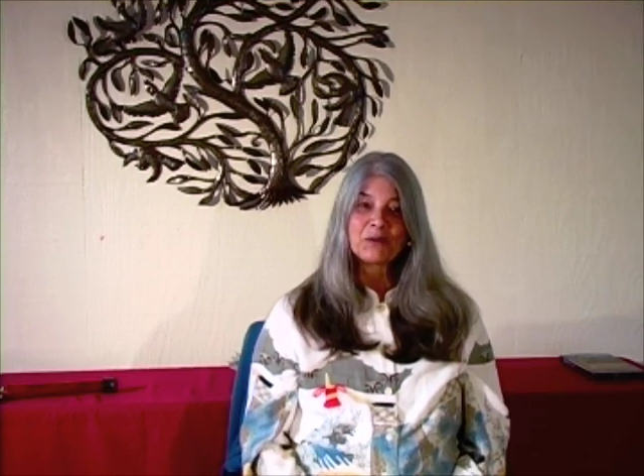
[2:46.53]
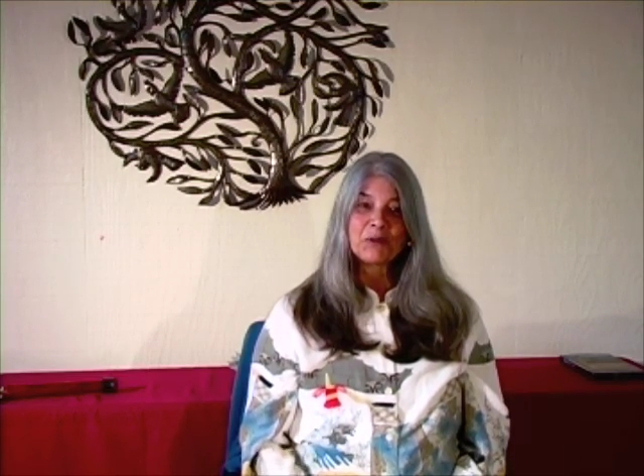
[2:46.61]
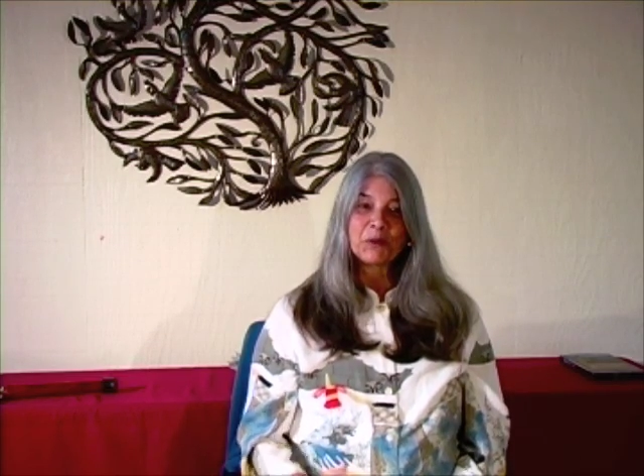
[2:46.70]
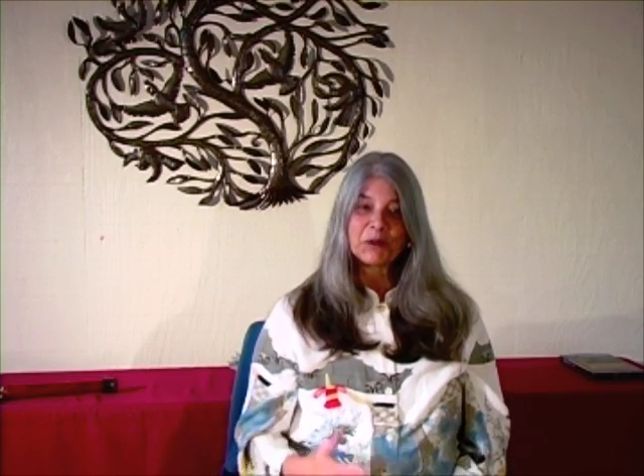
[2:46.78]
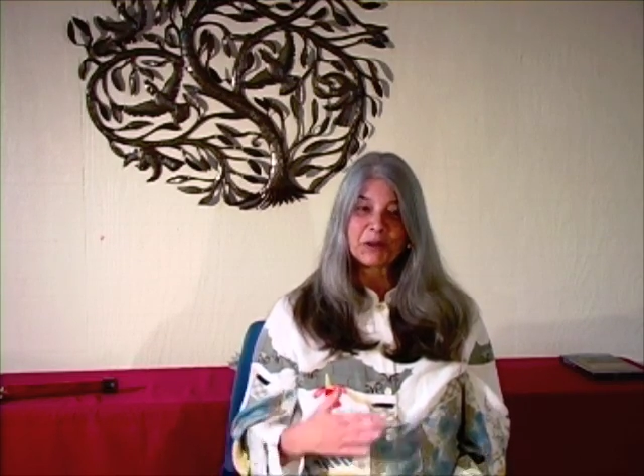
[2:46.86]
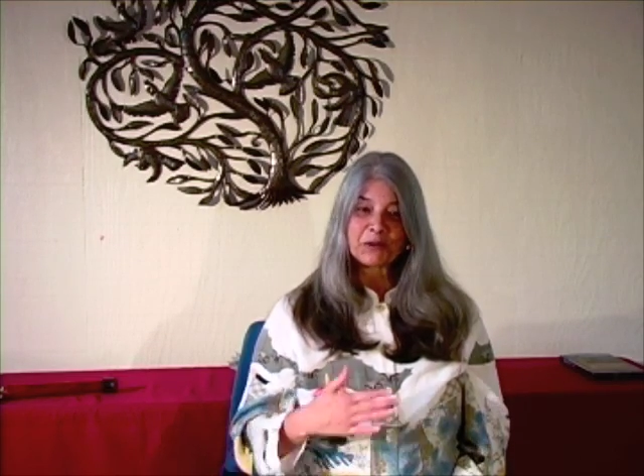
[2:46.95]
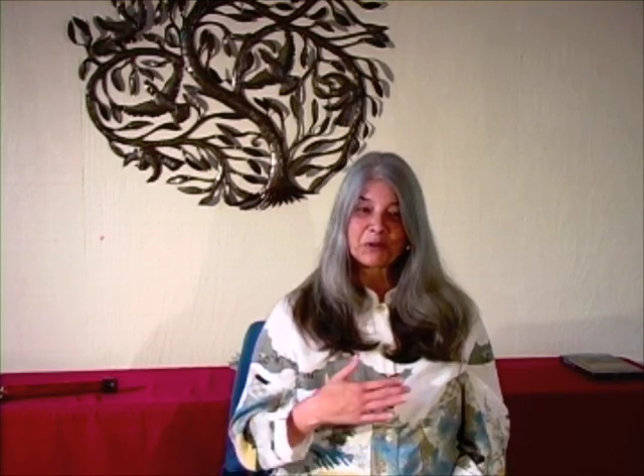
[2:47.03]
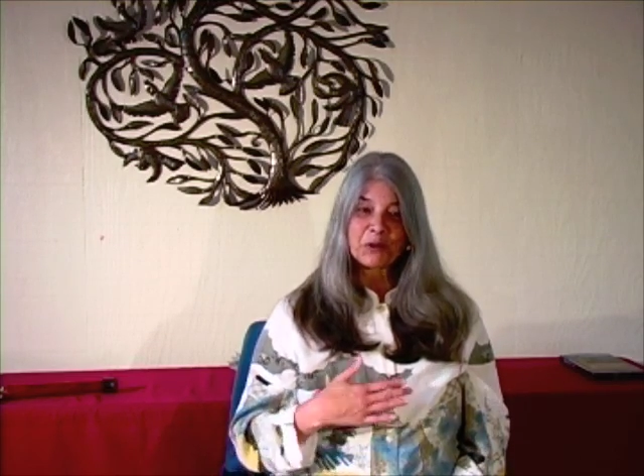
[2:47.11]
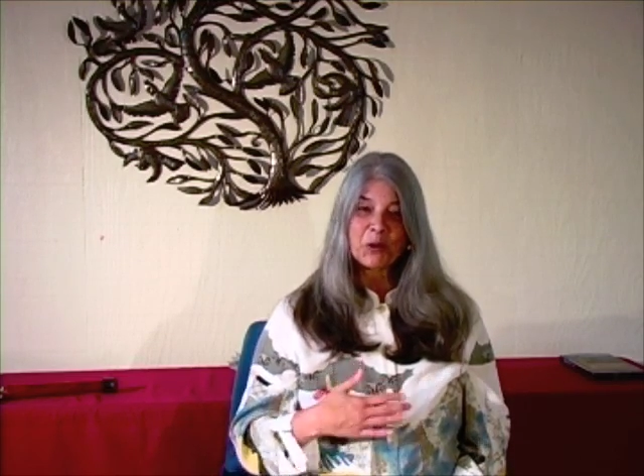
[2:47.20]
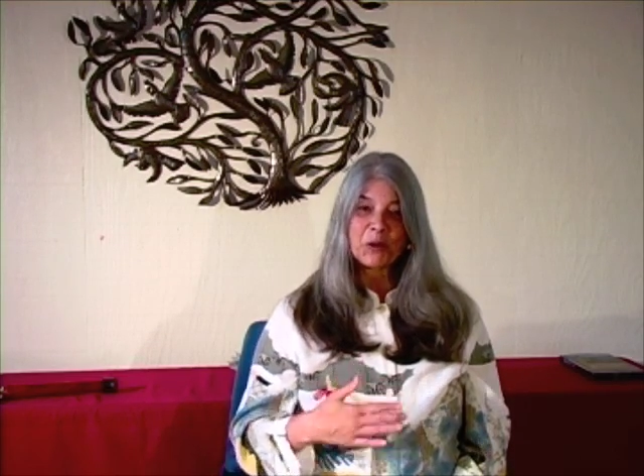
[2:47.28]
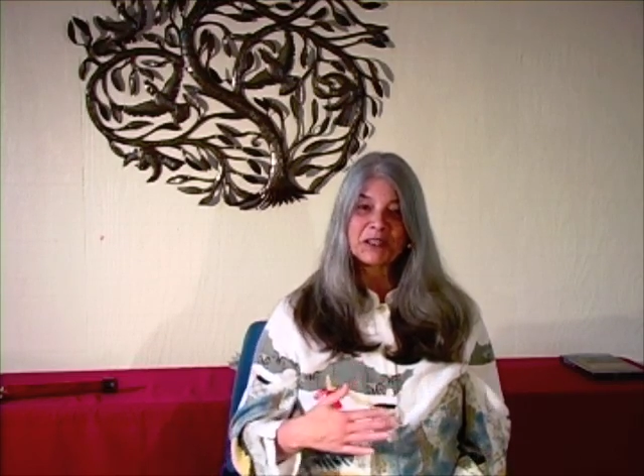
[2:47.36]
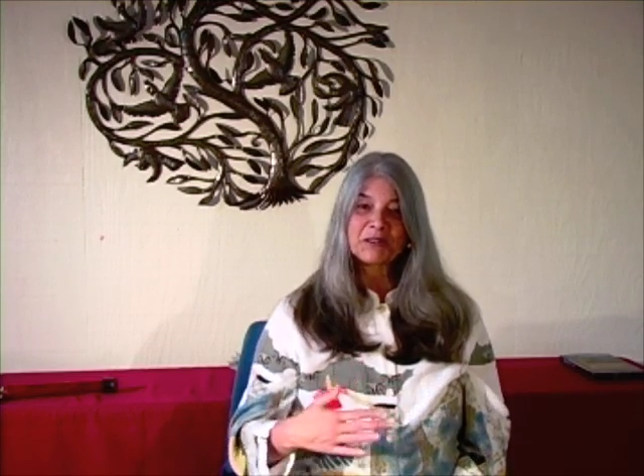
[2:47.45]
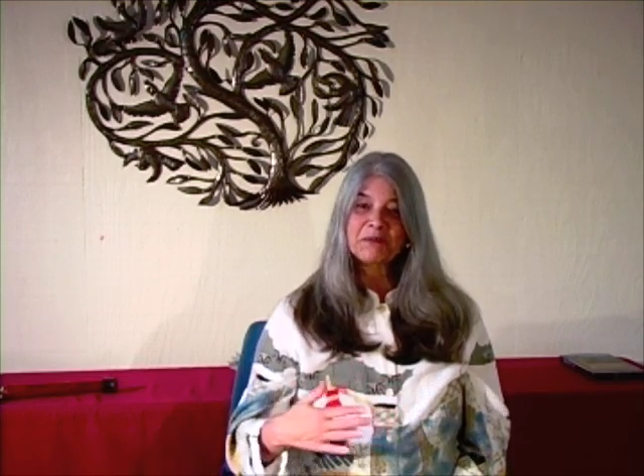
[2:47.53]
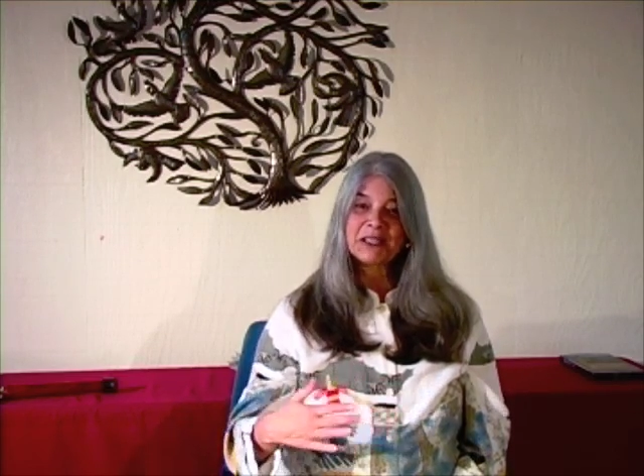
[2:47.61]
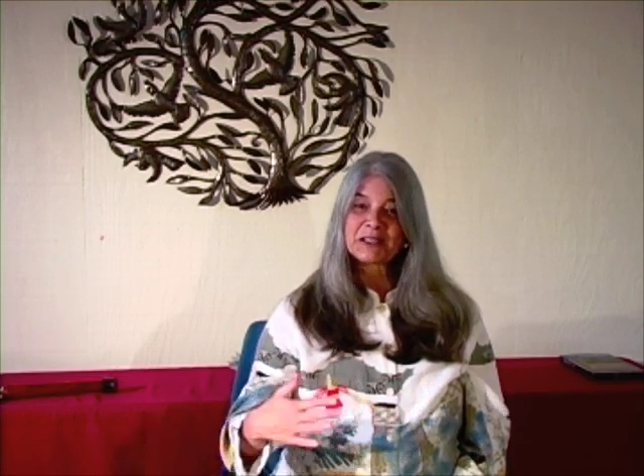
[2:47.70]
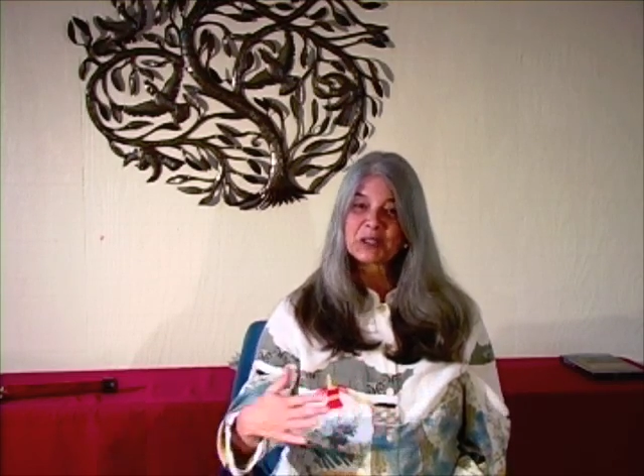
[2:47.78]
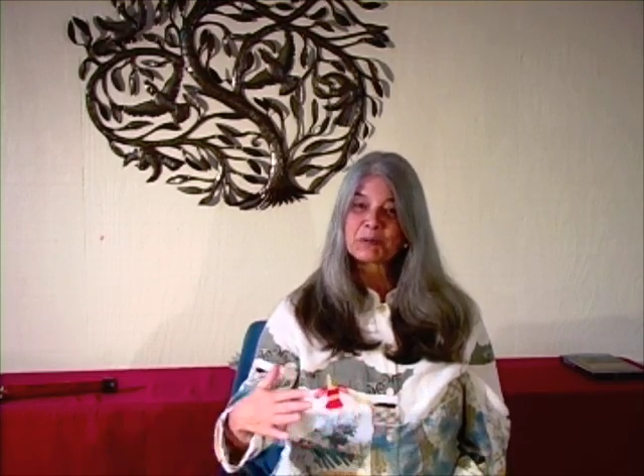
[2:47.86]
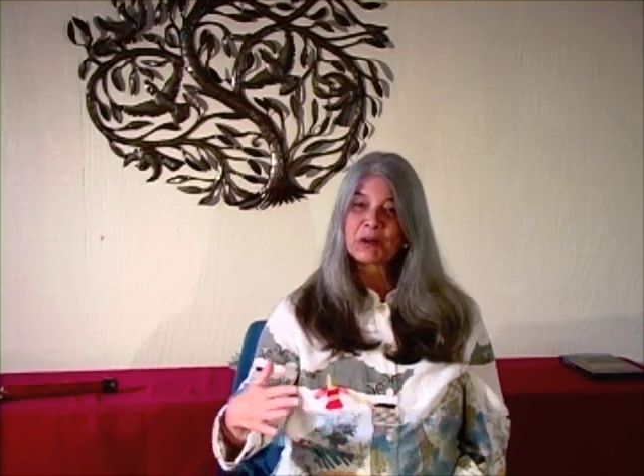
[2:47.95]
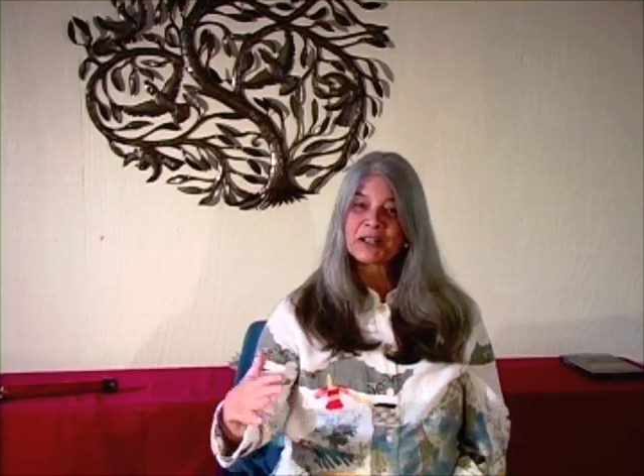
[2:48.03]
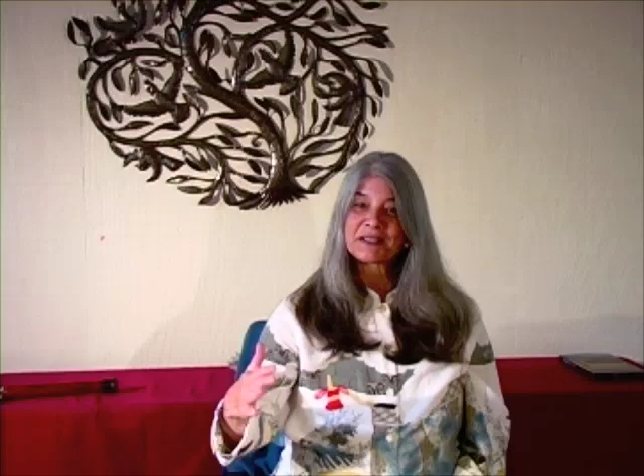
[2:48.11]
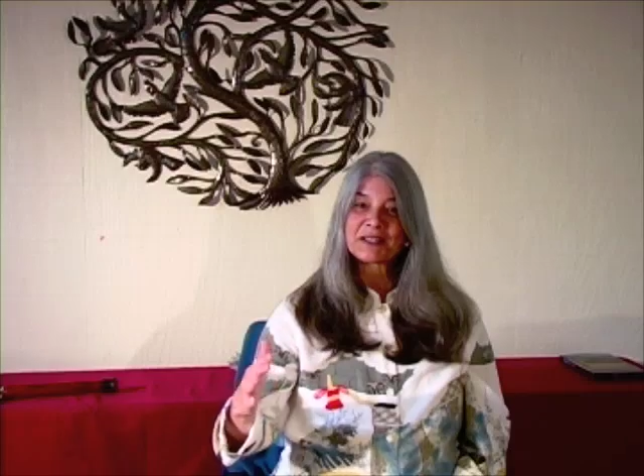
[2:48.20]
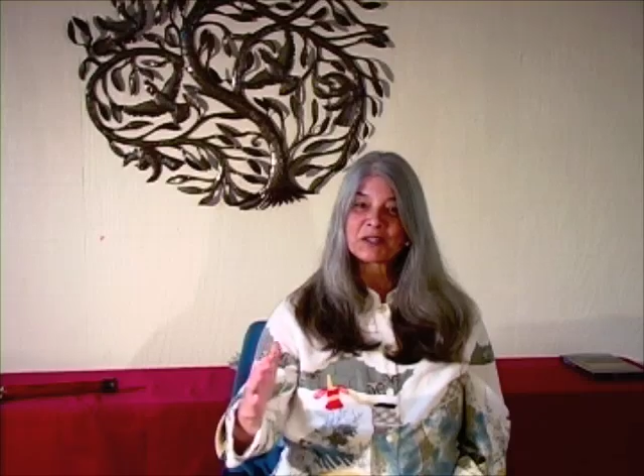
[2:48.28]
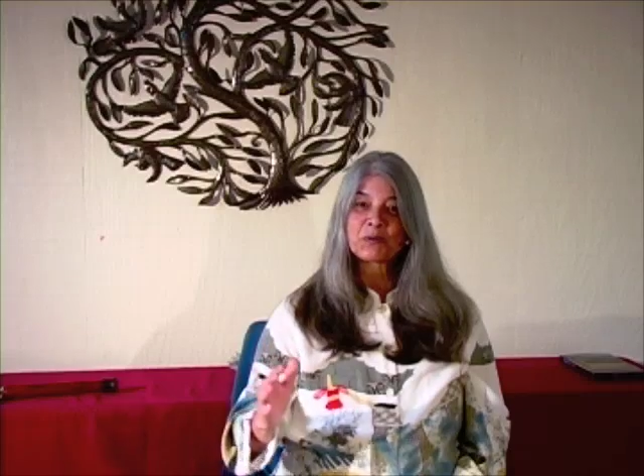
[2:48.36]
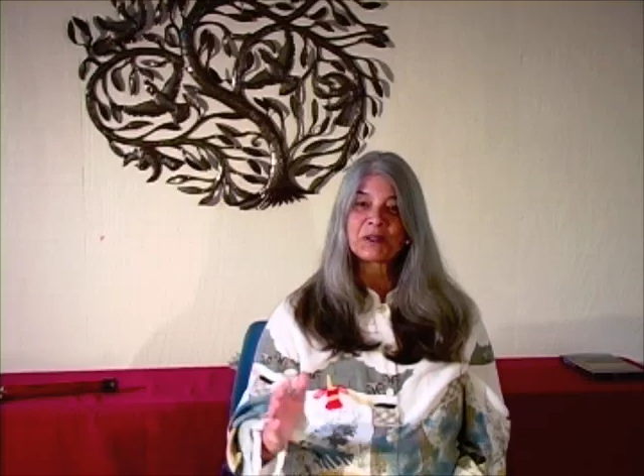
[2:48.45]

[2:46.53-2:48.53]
We went through the whole admittance process